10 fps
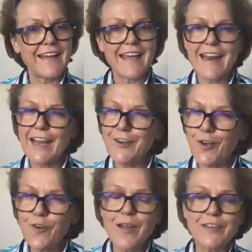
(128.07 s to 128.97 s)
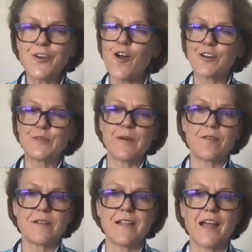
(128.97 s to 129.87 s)
And I know I talked
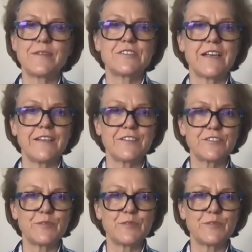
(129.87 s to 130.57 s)
about climate change